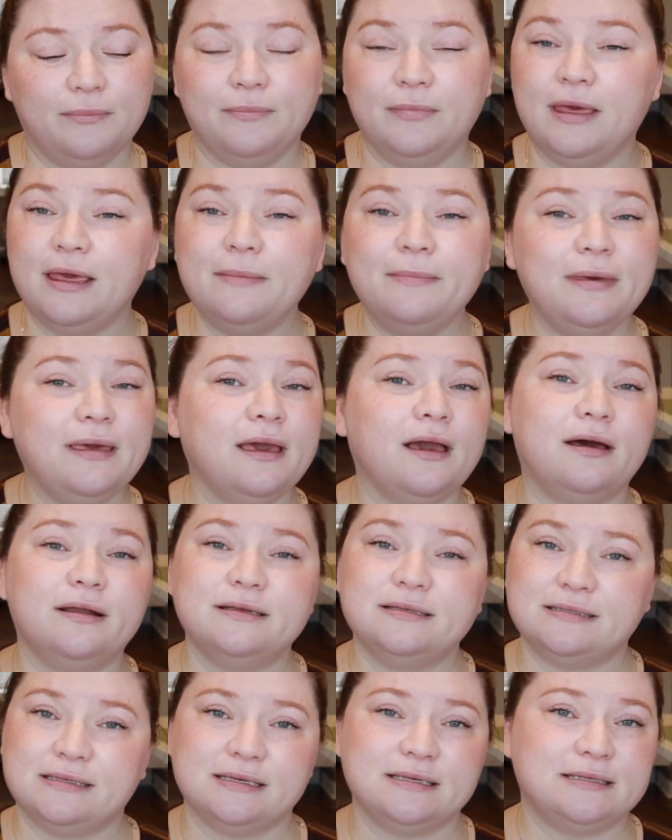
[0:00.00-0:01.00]
it being on a
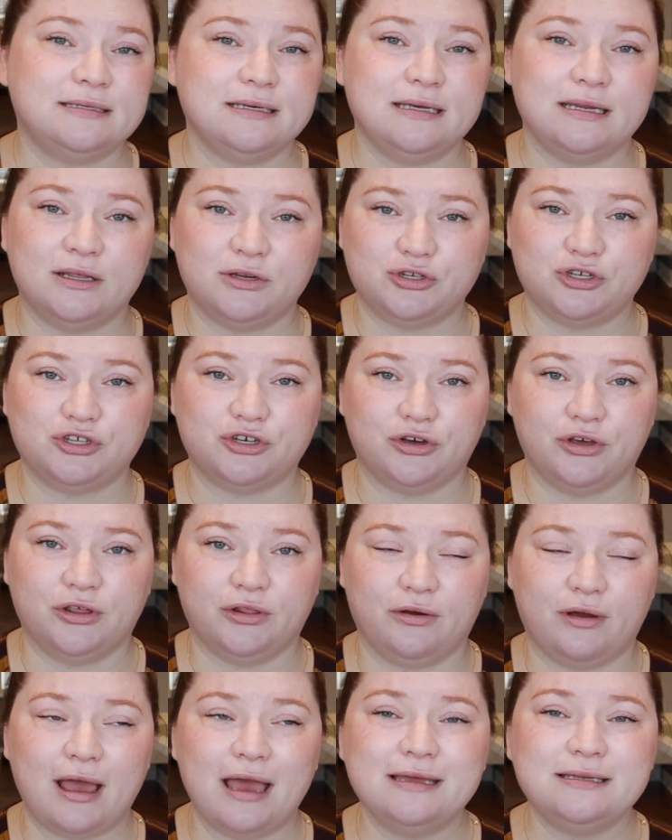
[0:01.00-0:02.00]
16-inch
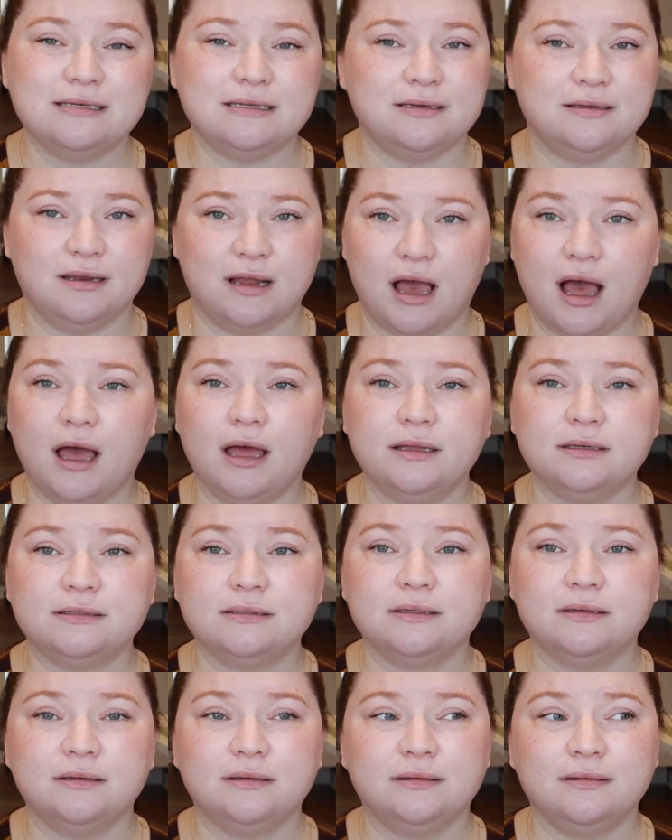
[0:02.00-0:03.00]
circular, I did
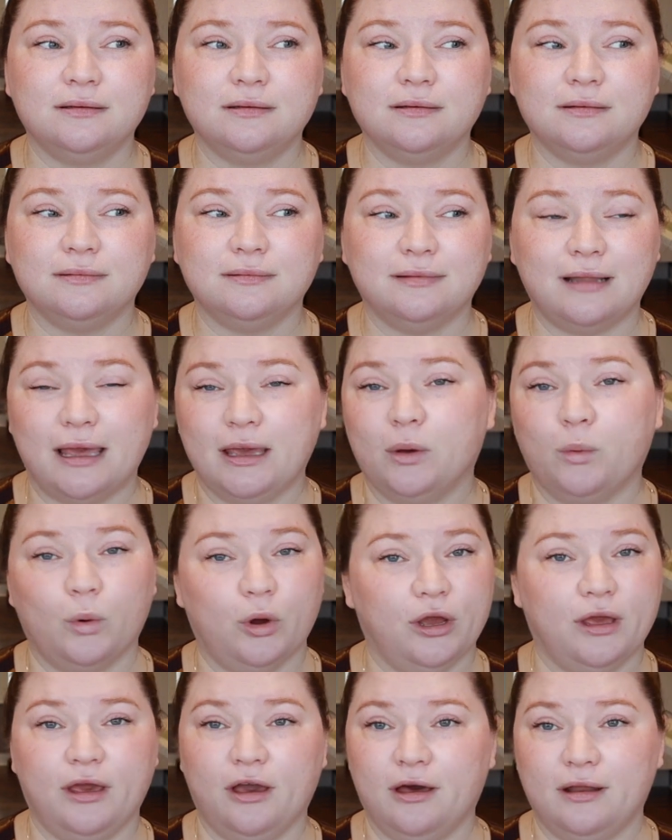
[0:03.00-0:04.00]
not like
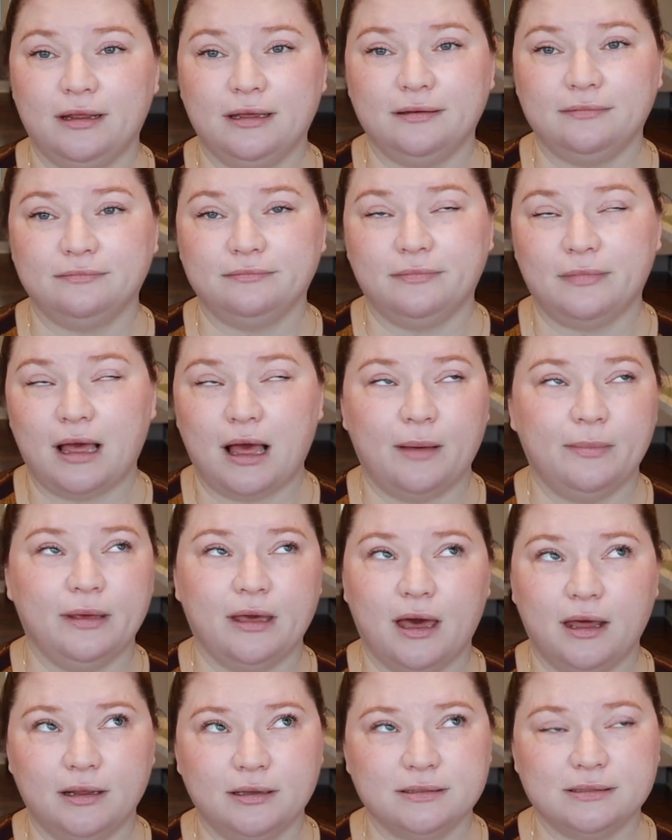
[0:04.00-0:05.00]
working on it. I'll be
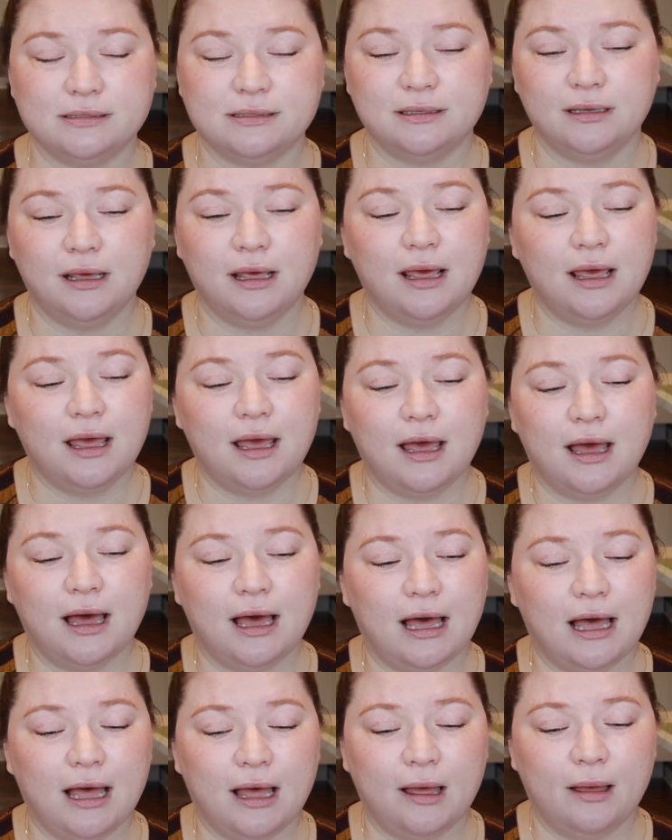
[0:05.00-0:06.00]
honest.
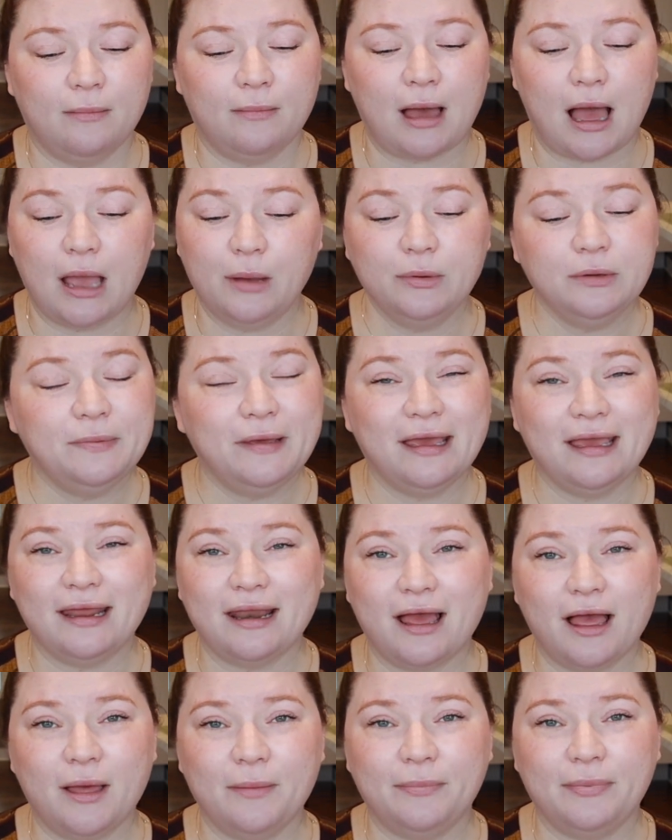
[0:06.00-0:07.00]
I would pick it
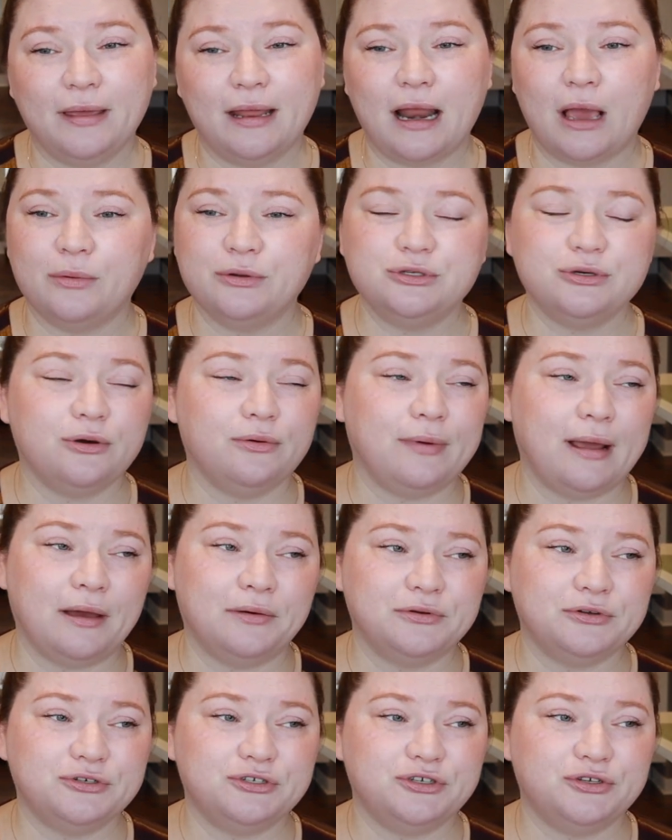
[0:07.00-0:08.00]
up and I would do a
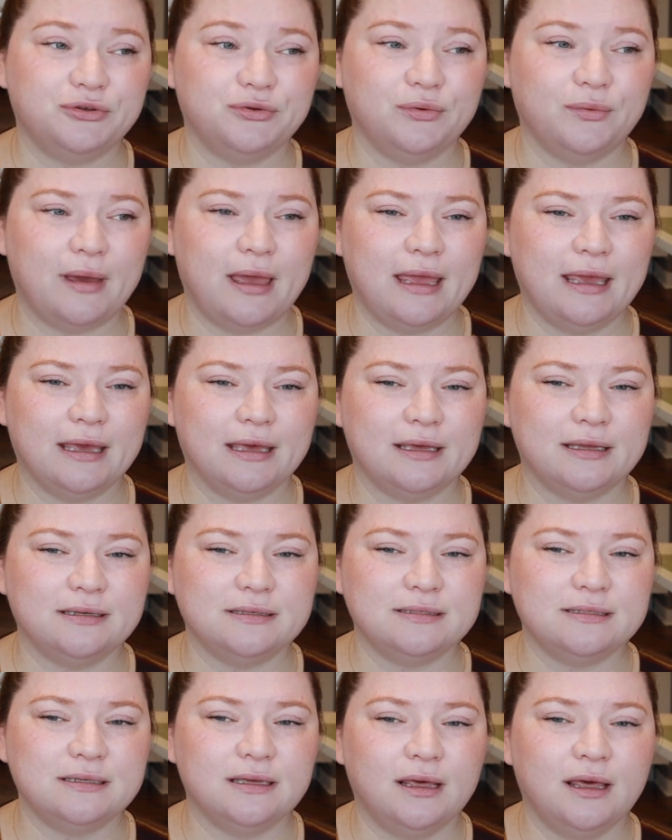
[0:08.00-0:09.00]
round or two,
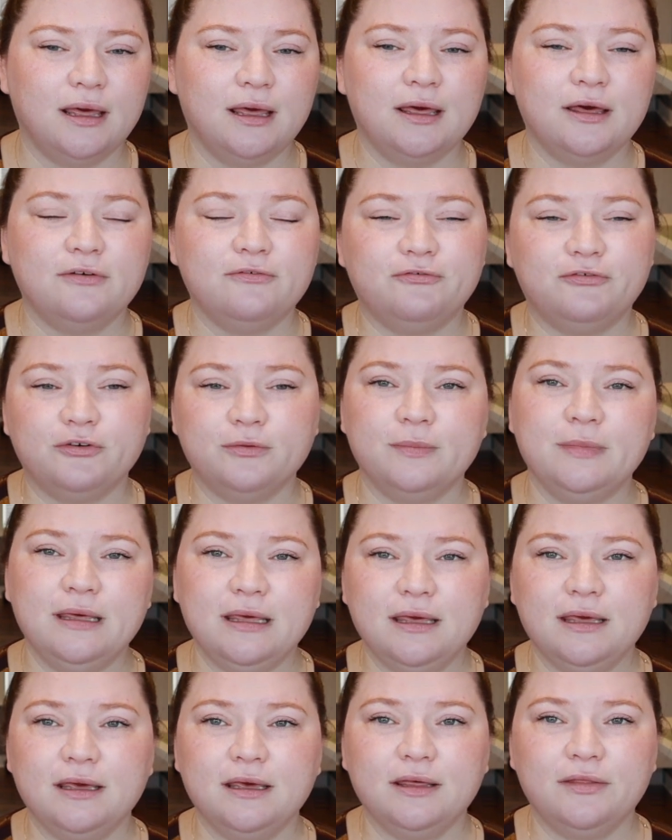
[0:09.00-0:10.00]
and for
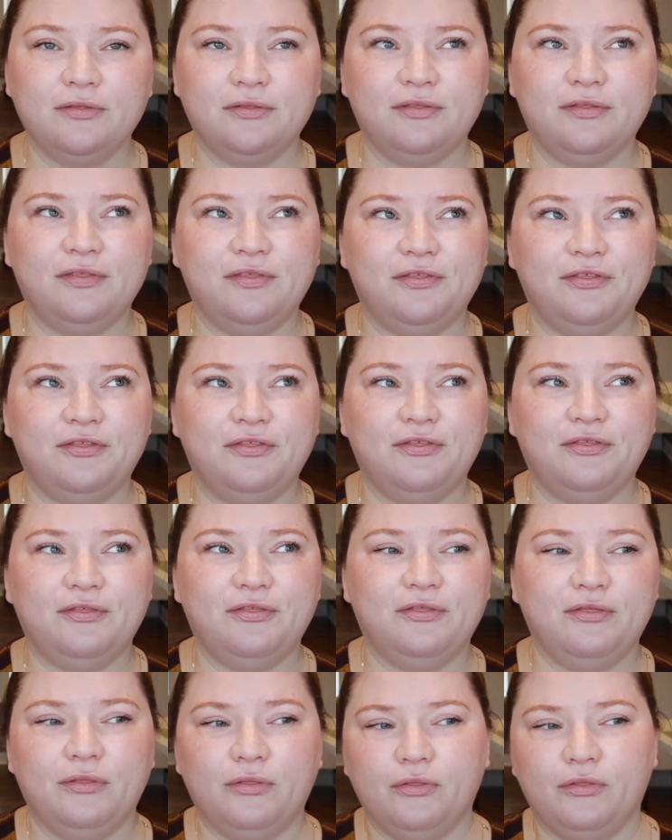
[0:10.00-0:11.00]
me,
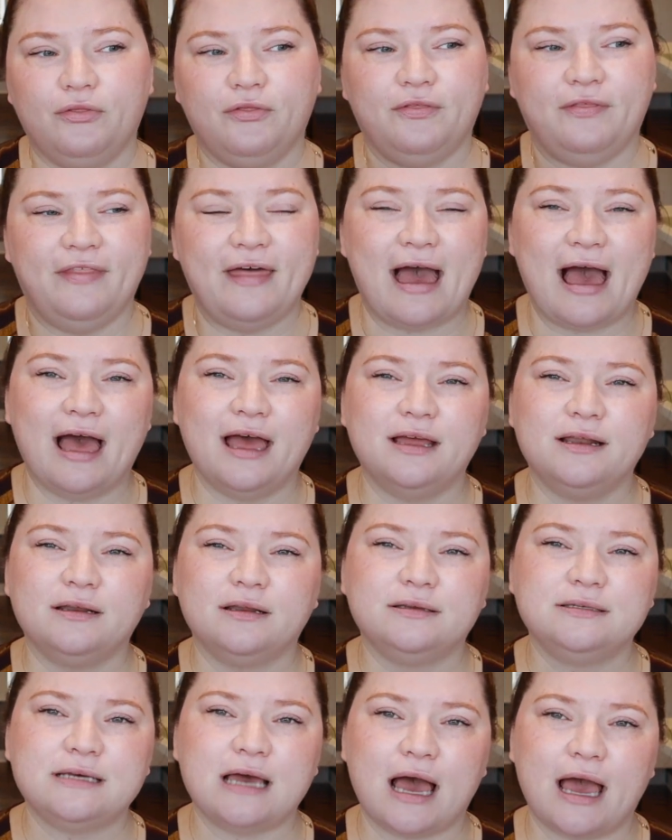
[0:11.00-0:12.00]
that
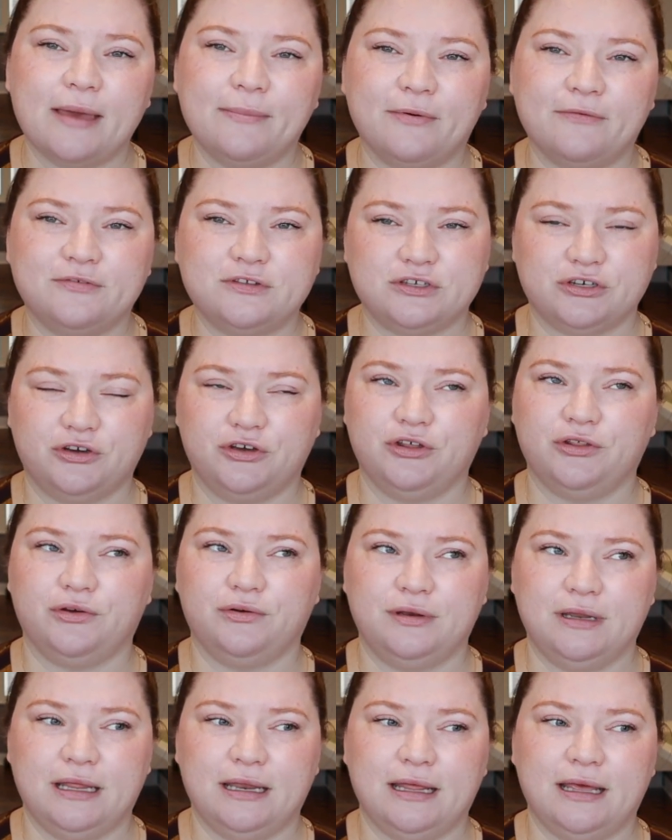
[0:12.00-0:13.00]
type of
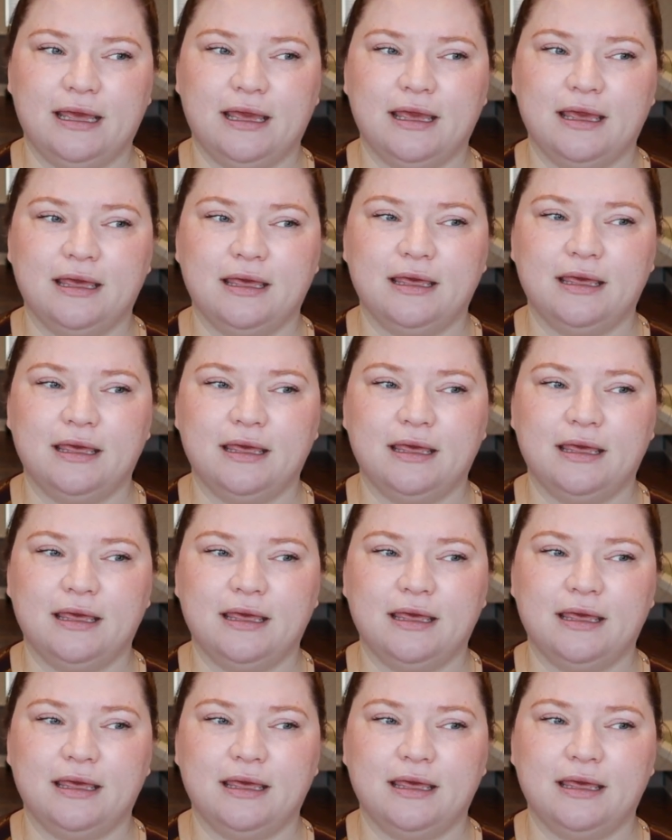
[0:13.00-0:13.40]
circular knitting